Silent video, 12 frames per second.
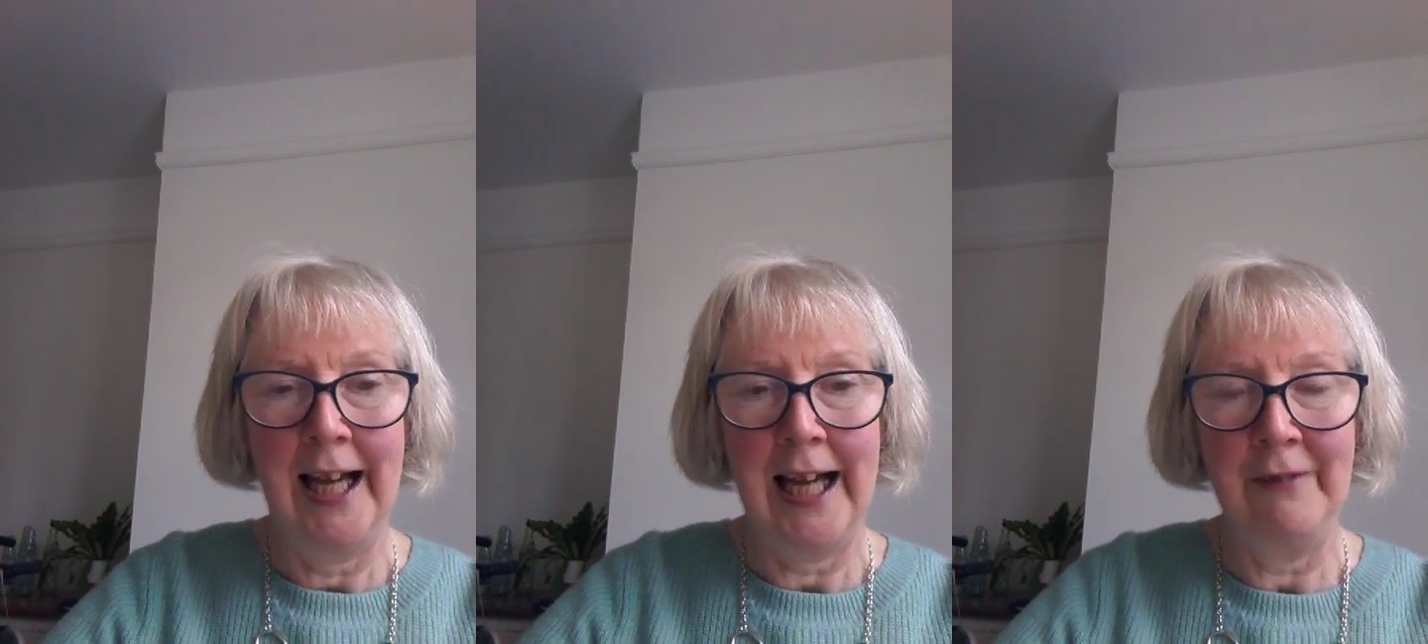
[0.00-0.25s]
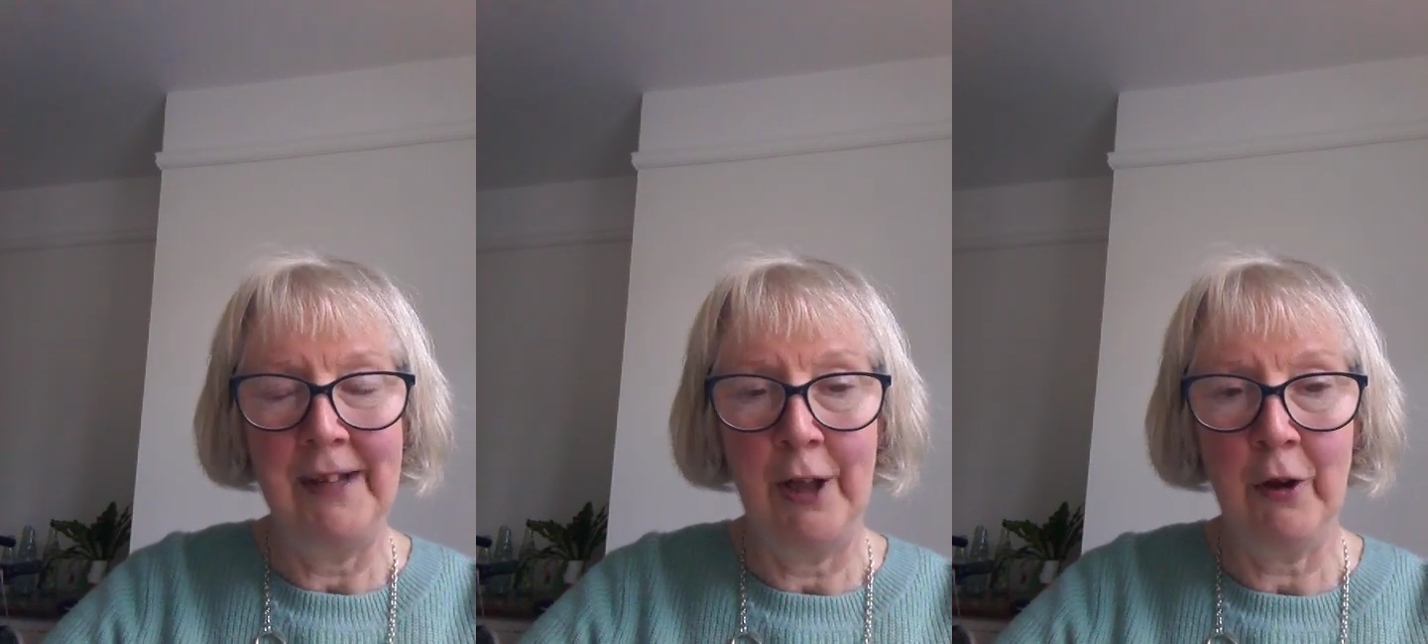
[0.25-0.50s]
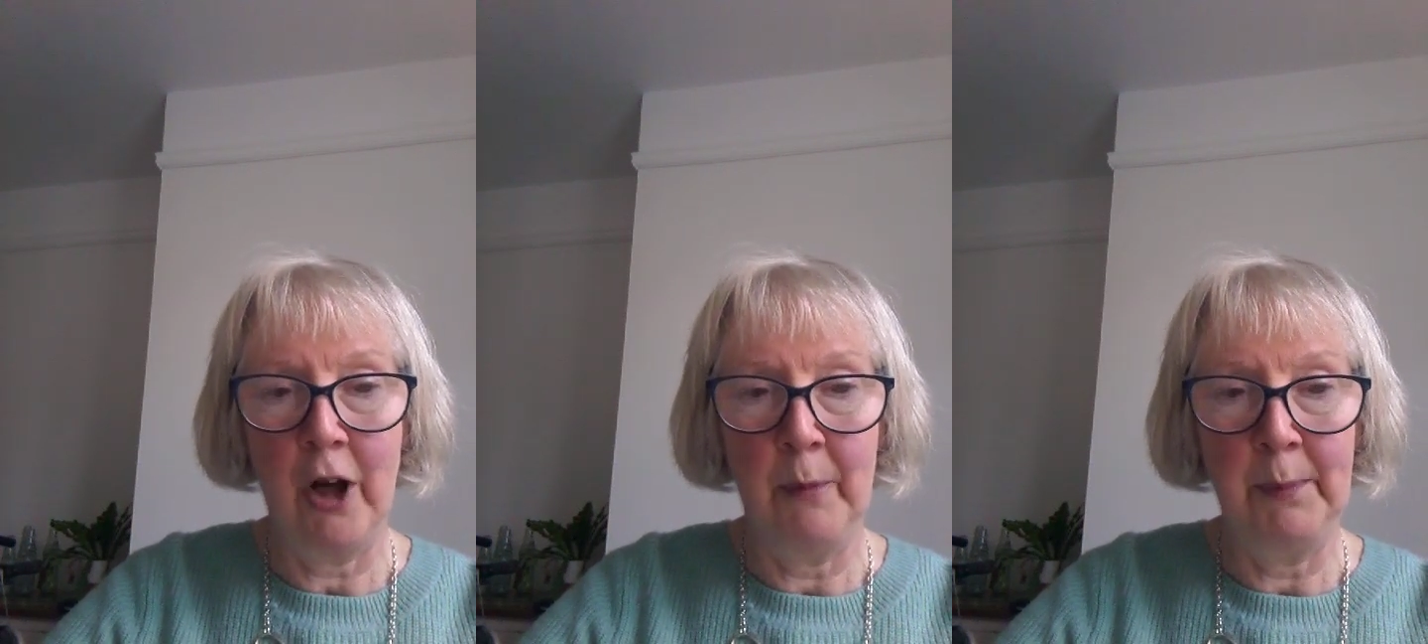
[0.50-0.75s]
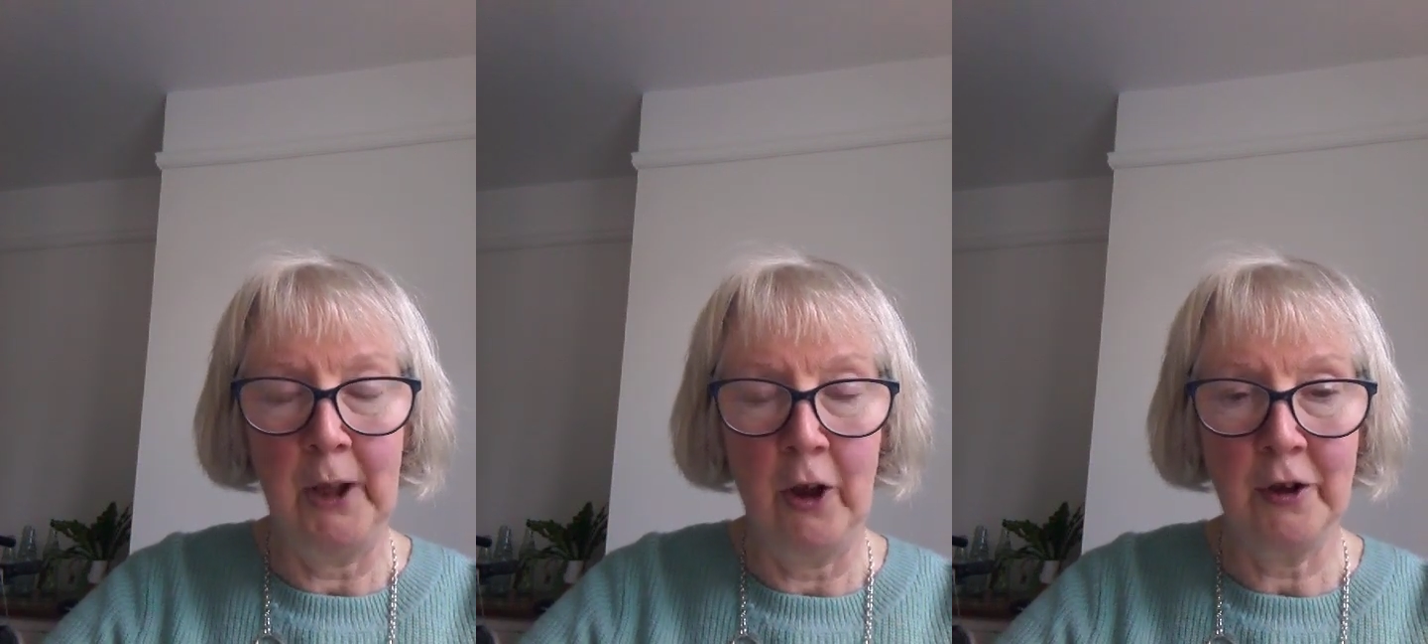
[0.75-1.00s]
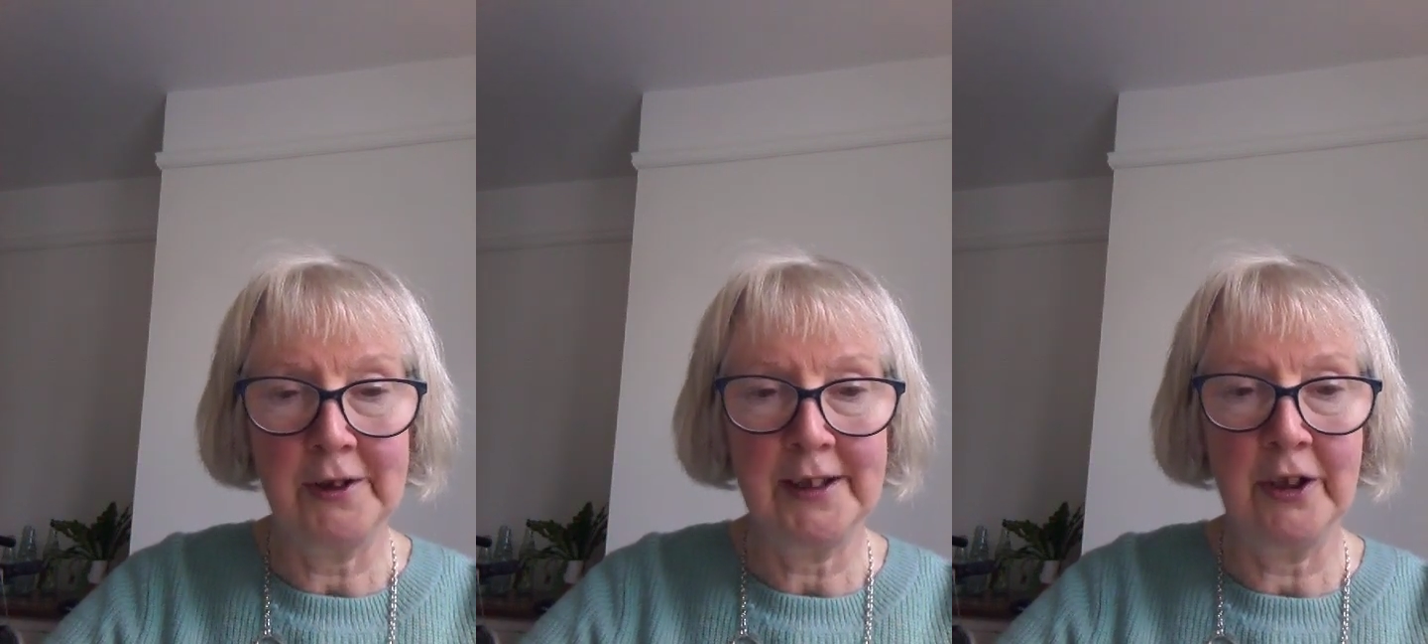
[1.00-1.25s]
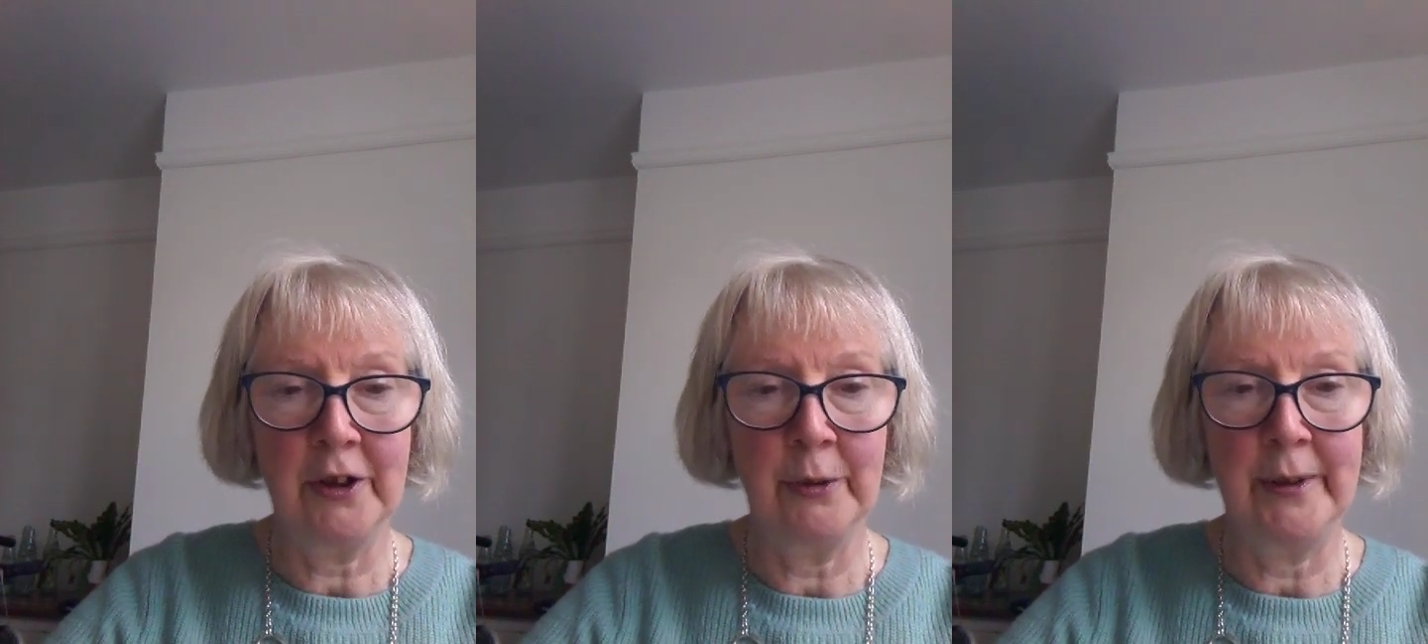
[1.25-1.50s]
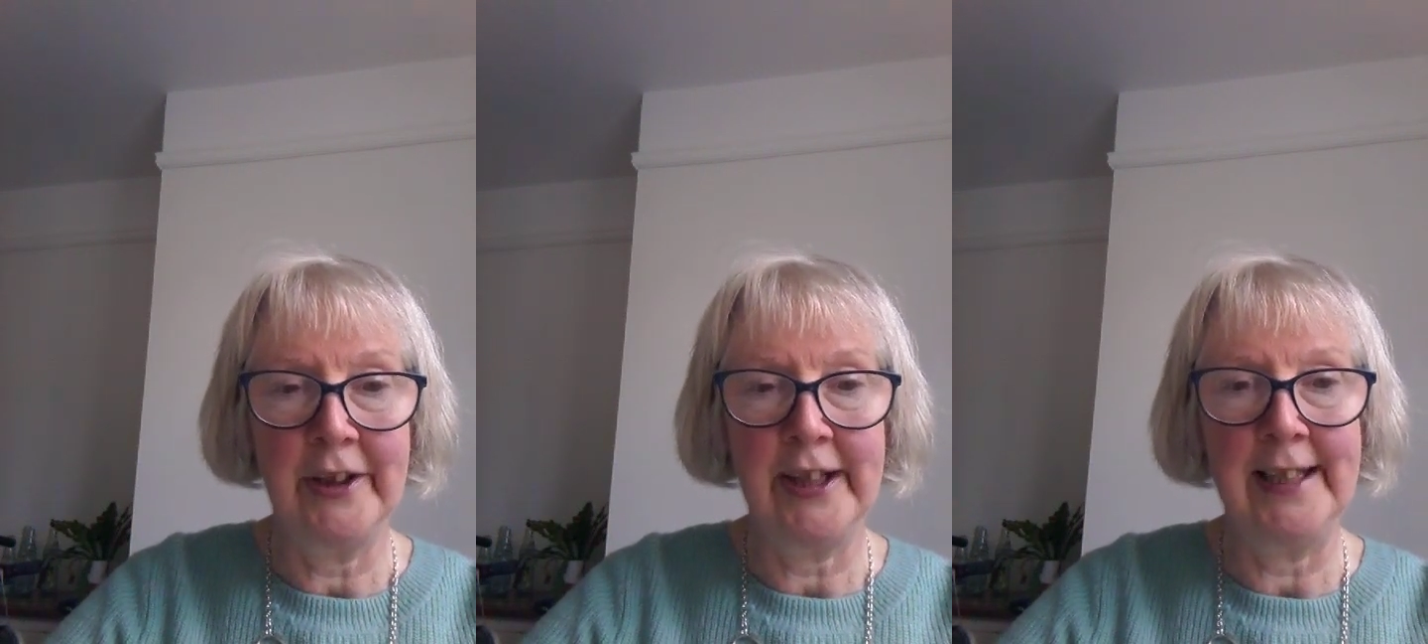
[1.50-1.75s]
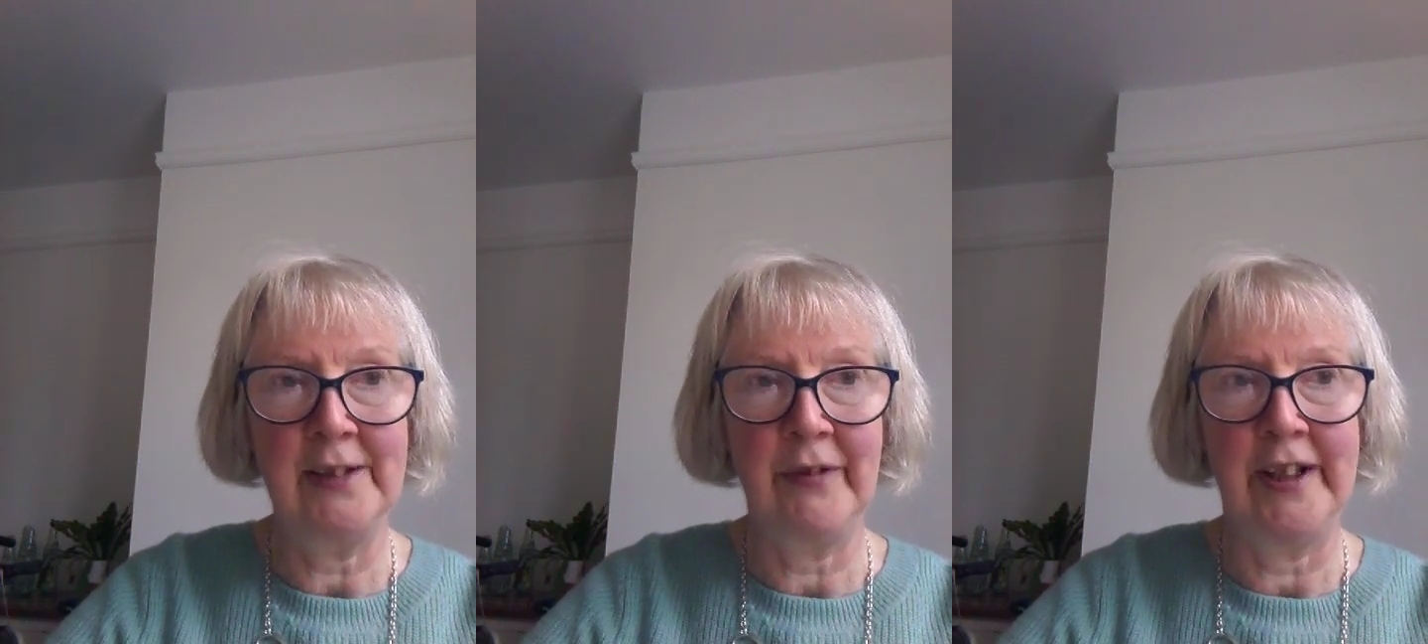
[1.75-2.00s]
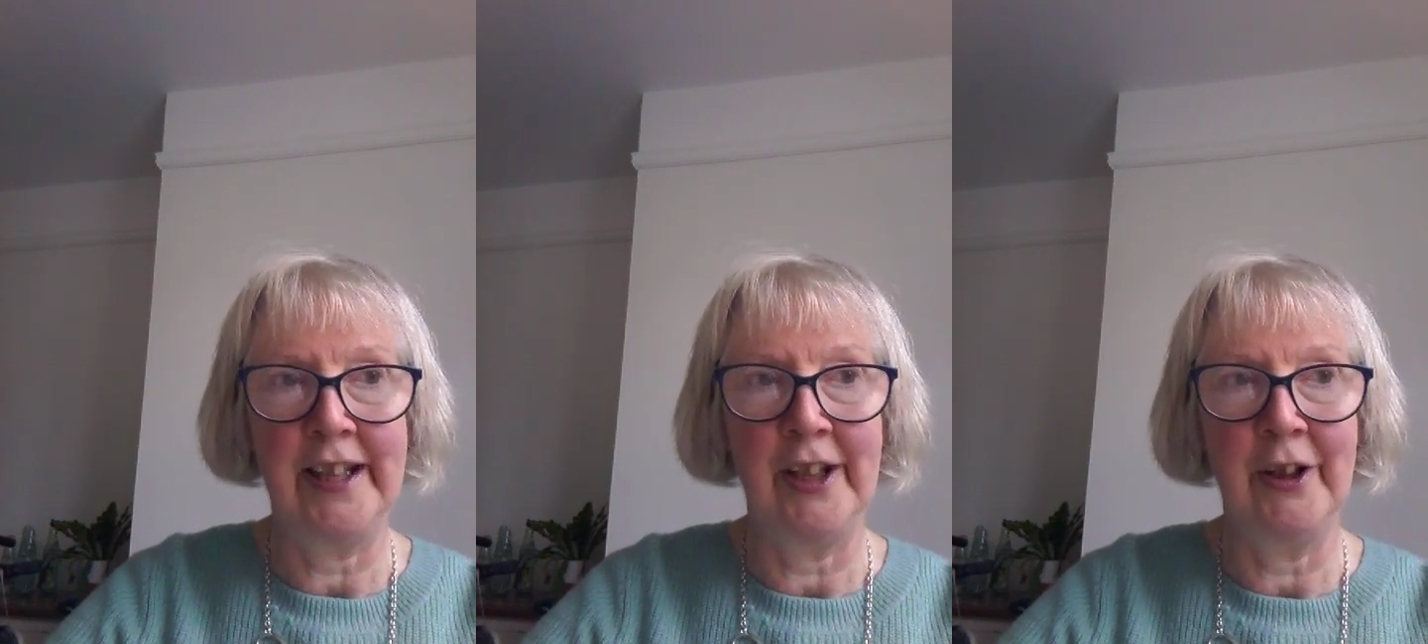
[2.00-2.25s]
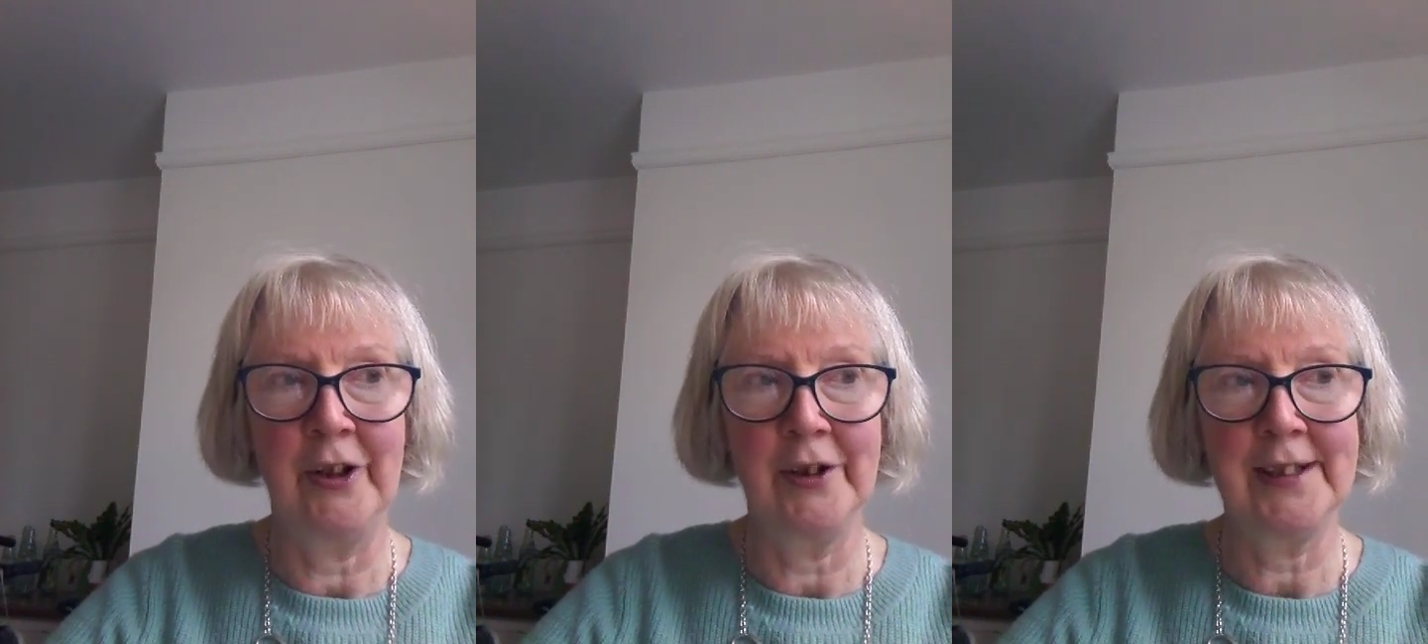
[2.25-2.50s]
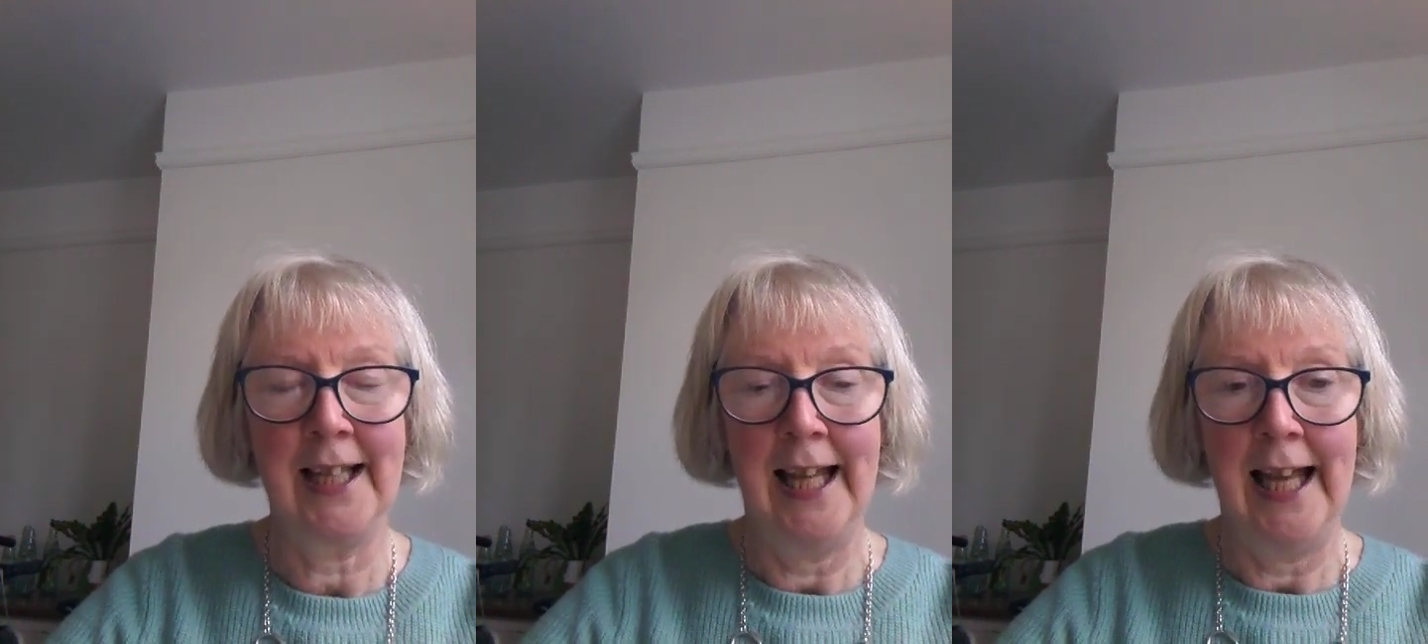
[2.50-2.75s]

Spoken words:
I've now got a blog to go with these videos,